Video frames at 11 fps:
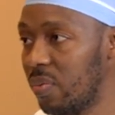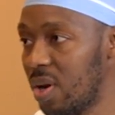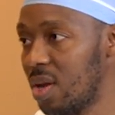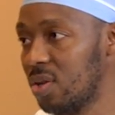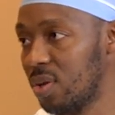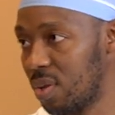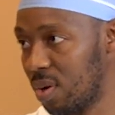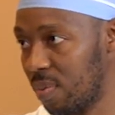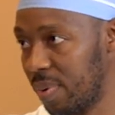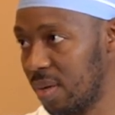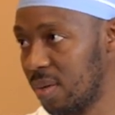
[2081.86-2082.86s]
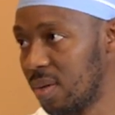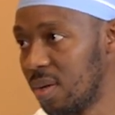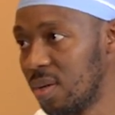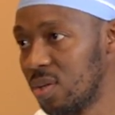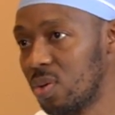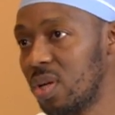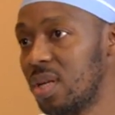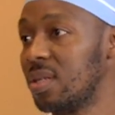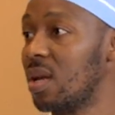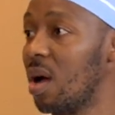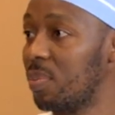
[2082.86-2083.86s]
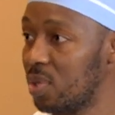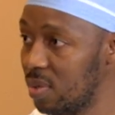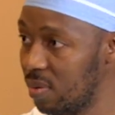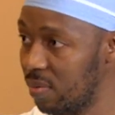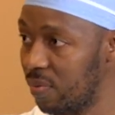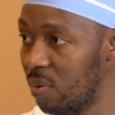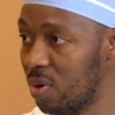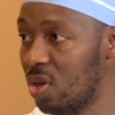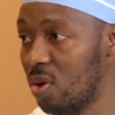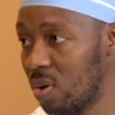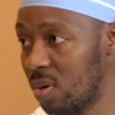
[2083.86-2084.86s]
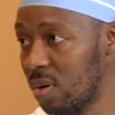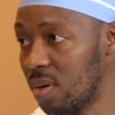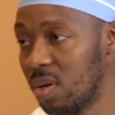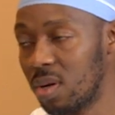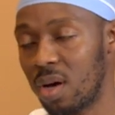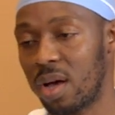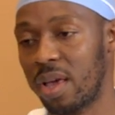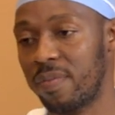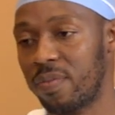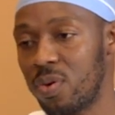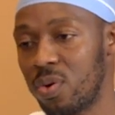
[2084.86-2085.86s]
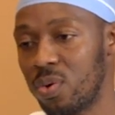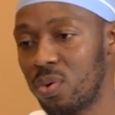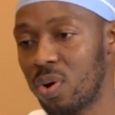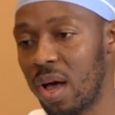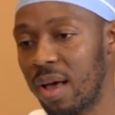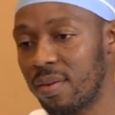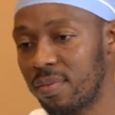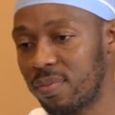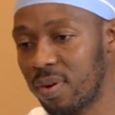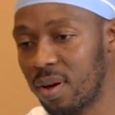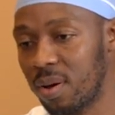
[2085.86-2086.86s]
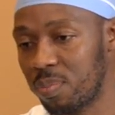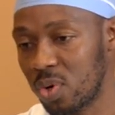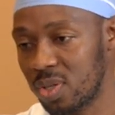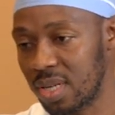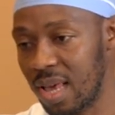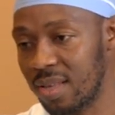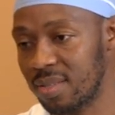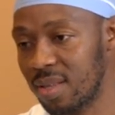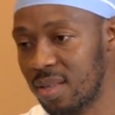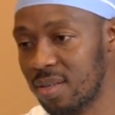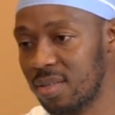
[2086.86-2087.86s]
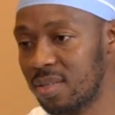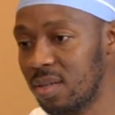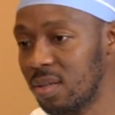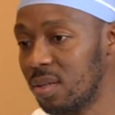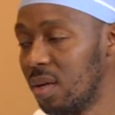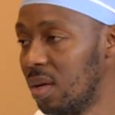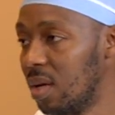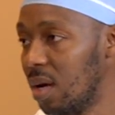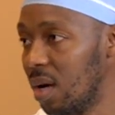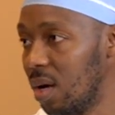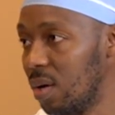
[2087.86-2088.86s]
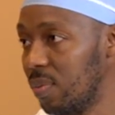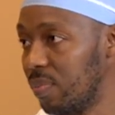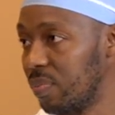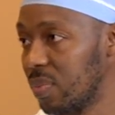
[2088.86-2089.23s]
radiation therapy. Got it. So it is an option for cure. Uh, if you have uh, prostate cancer that is still uh,